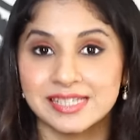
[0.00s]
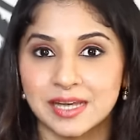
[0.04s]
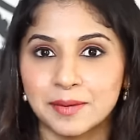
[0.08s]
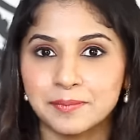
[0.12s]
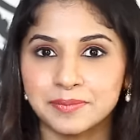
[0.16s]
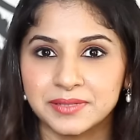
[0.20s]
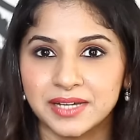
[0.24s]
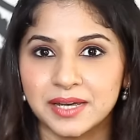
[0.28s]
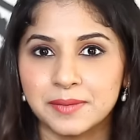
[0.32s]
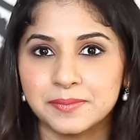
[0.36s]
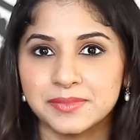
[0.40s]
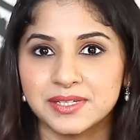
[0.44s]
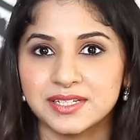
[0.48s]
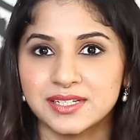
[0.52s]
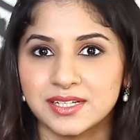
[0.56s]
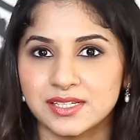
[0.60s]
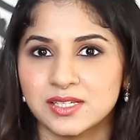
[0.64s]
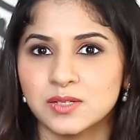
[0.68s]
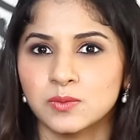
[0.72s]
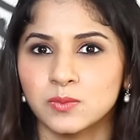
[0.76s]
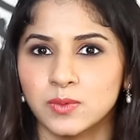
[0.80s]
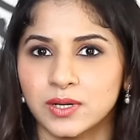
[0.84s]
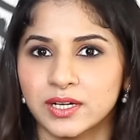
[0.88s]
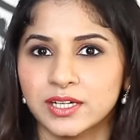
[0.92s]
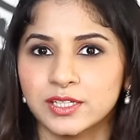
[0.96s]
Sometimes it
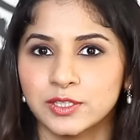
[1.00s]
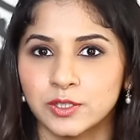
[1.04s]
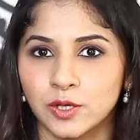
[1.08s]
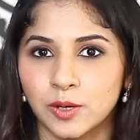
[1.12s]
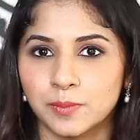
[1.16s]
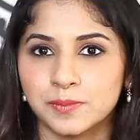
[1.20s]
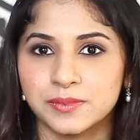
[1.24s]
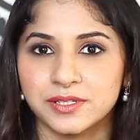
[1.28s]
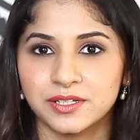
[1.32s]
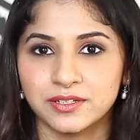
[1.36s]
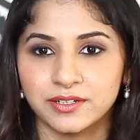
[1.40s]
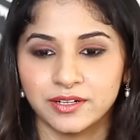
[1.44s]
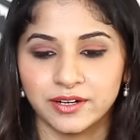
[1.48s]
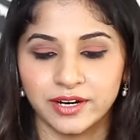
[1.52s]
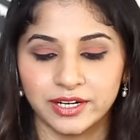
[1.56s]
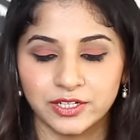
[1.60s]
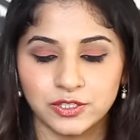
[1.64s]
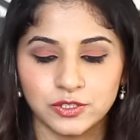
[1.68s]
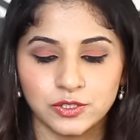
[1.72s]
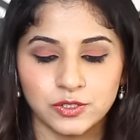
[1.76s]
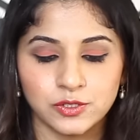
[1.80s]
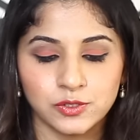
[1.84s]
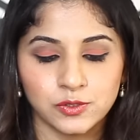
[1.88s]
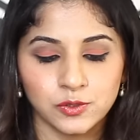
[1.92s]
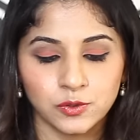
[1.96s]
doesn't work in the opposite
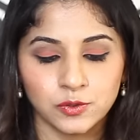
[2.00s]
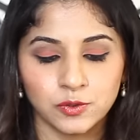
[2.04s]
direction,